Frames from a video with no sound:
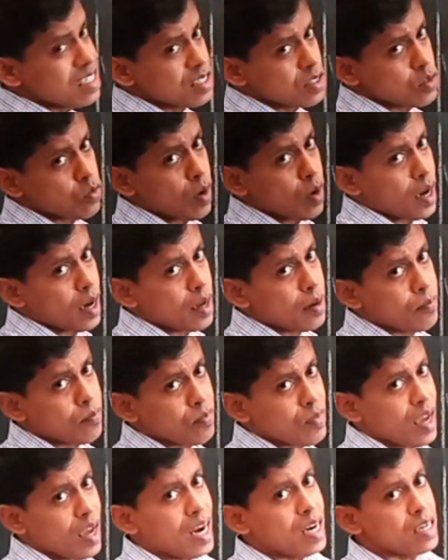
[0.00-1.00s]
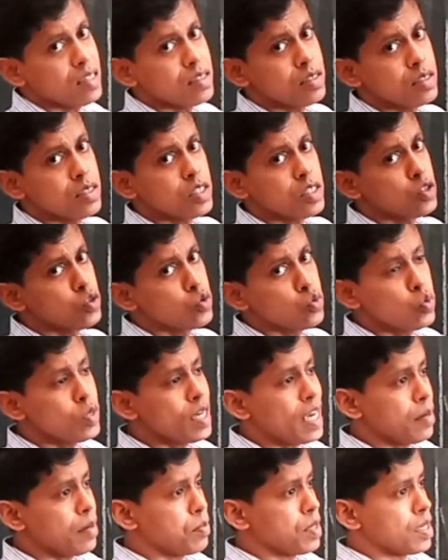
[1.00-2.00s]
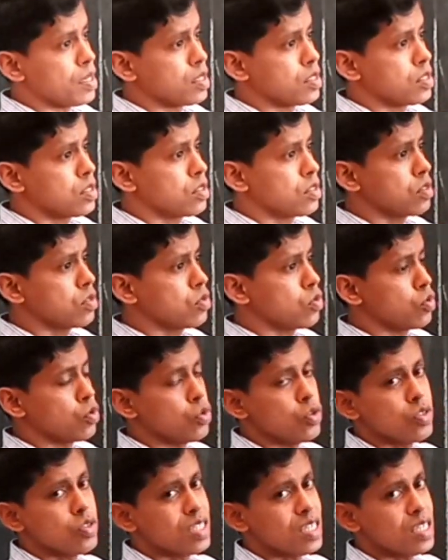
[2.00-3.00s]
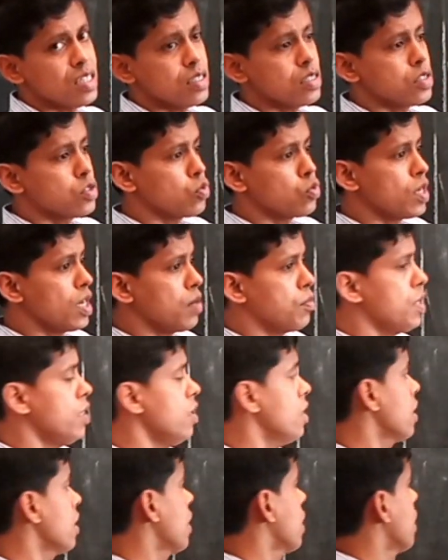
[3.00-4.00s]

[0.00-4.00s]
square and this is 2ab. So, do you see this 2ab?